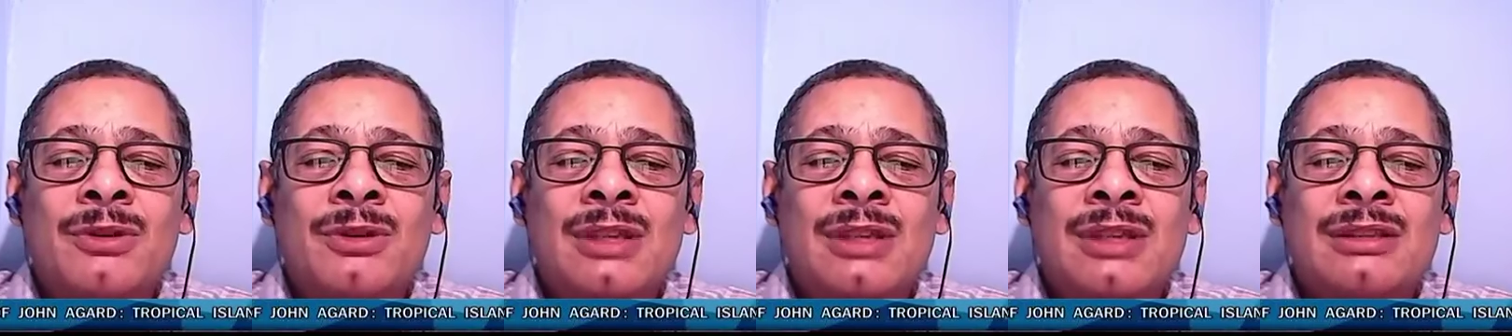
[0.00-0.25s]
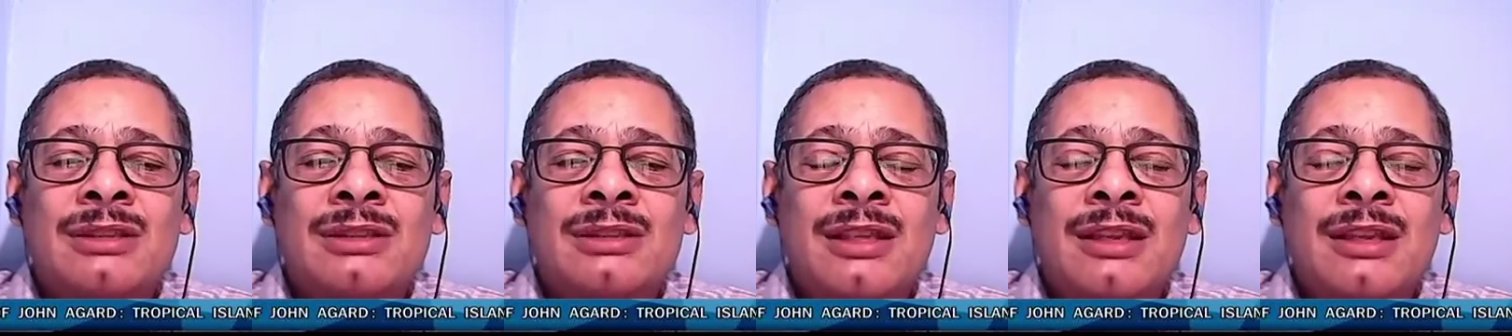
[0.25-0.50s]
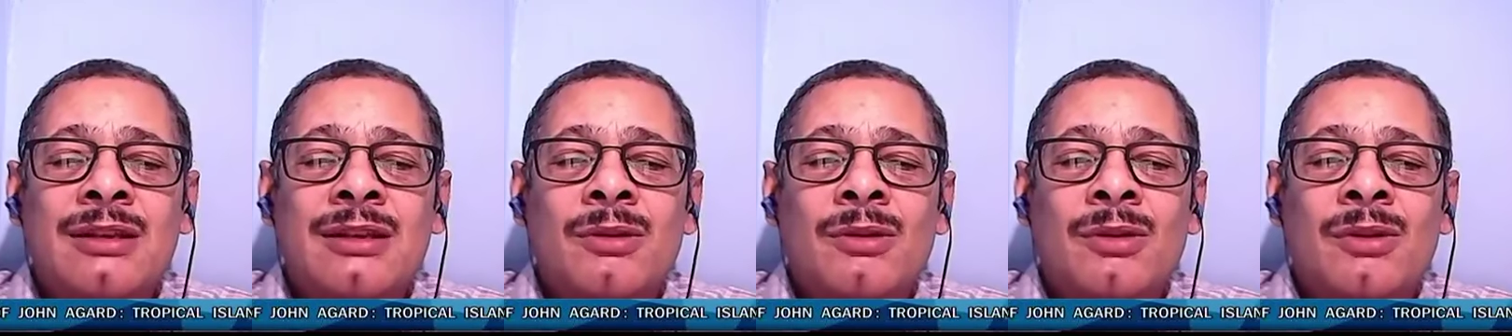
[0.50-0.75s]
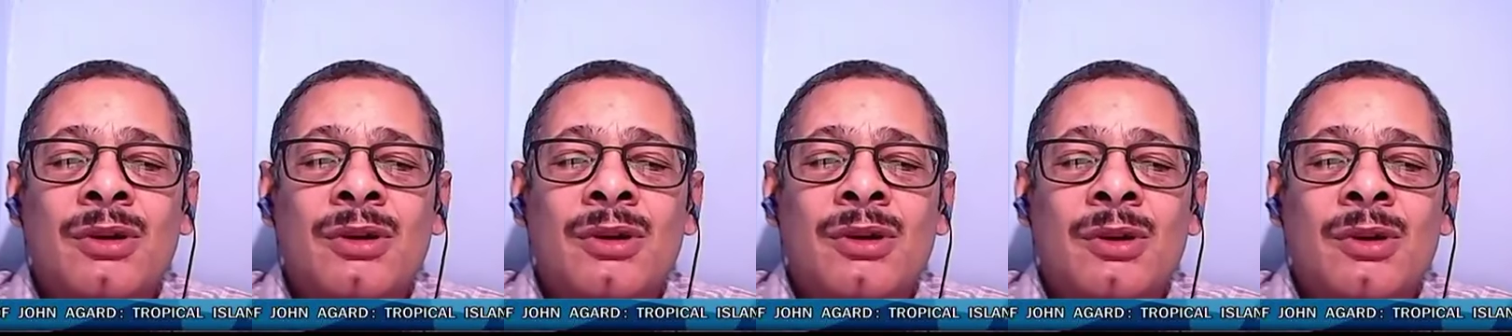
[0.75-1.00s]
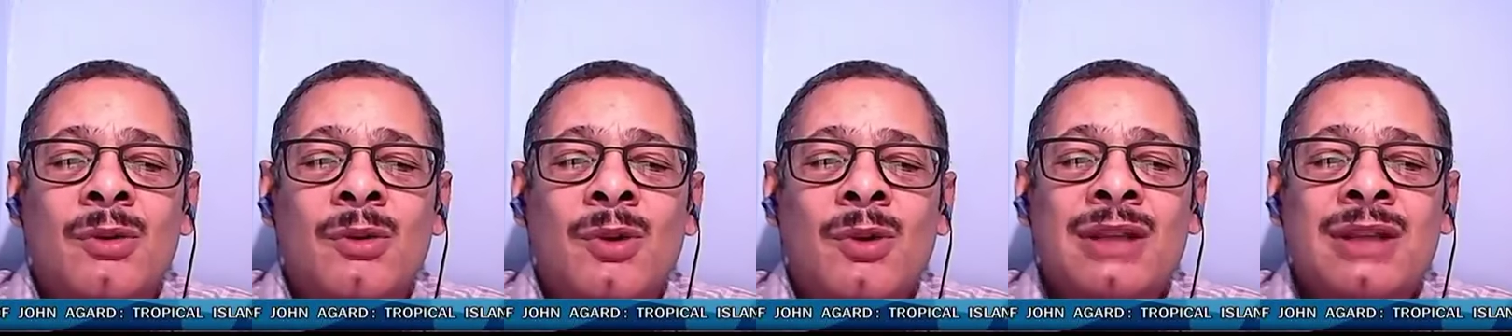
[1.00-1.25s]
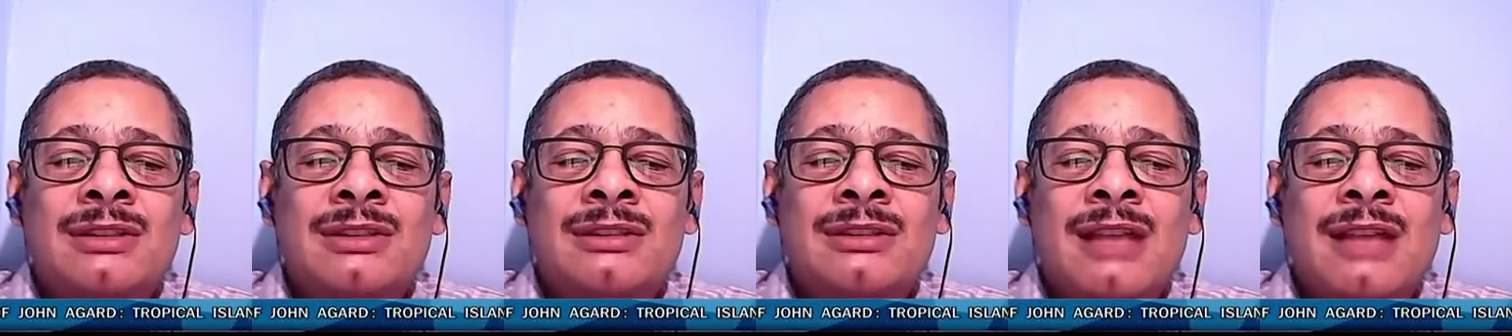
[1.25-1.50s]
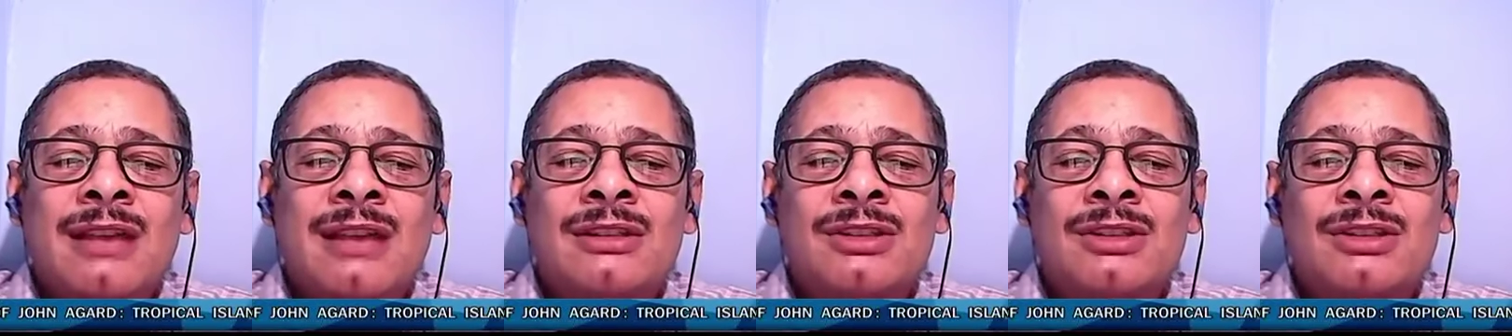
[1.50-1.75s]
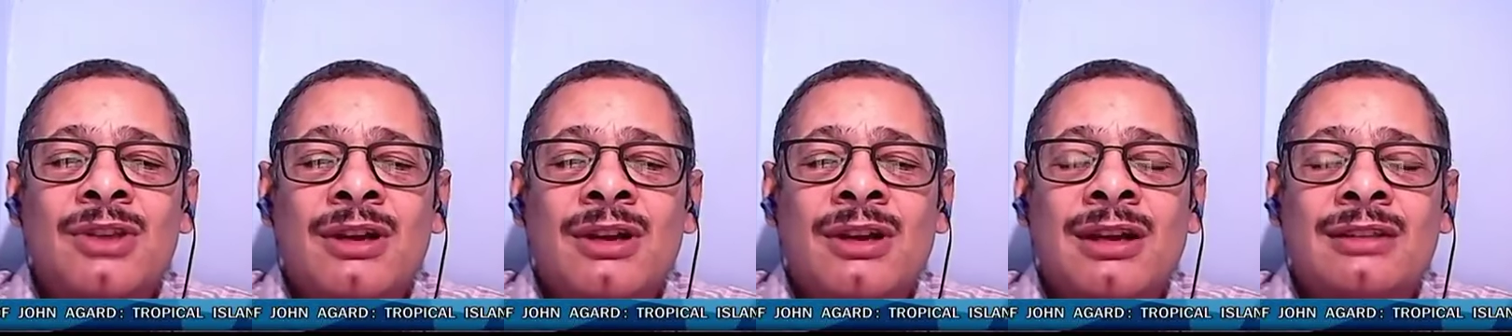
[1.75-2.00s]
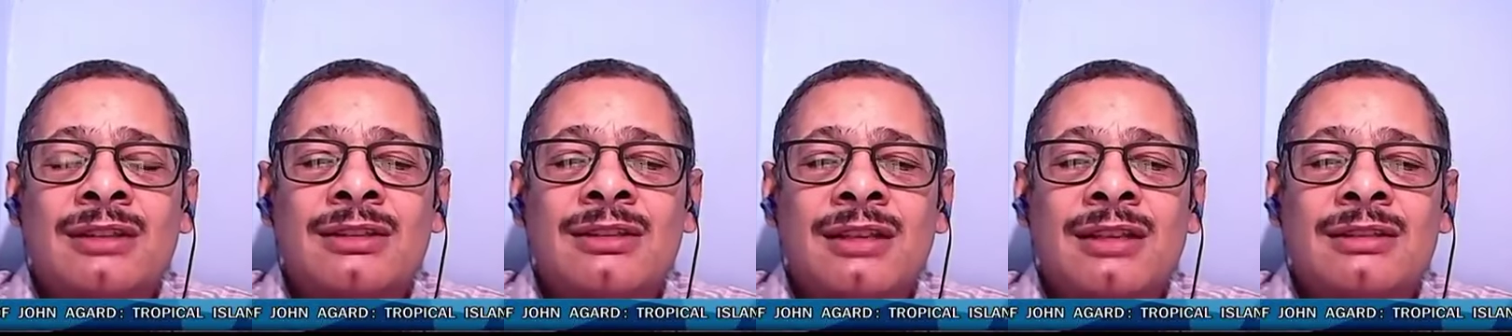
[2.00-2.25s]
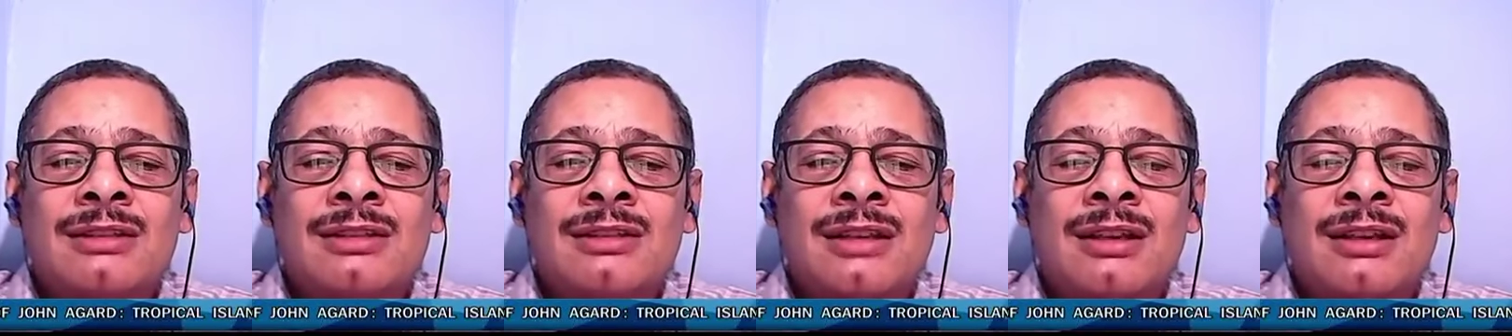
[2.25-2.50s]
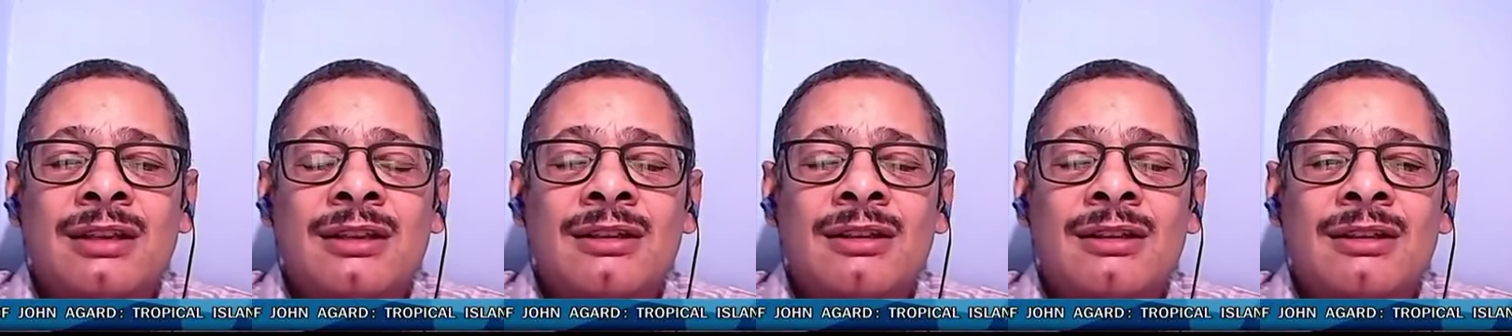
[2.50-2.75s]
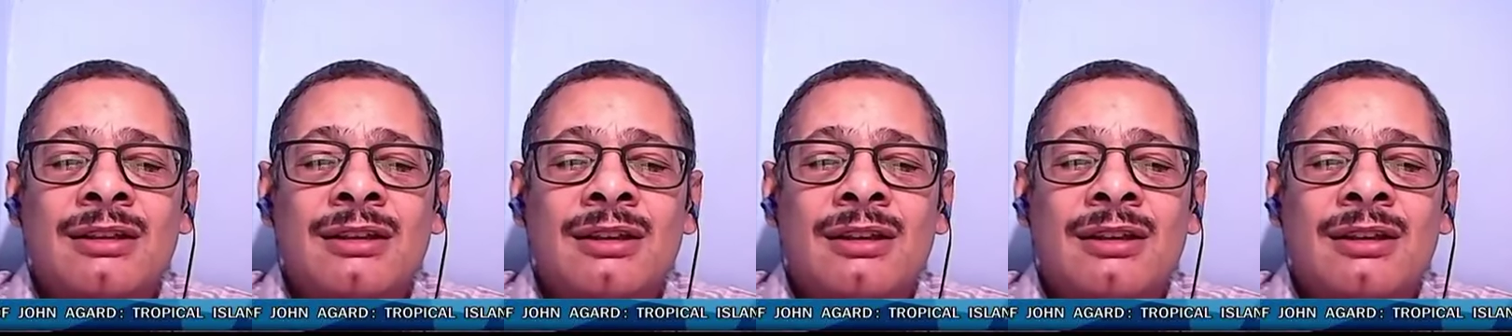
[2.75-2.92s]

They're seeing what sites you're accessing,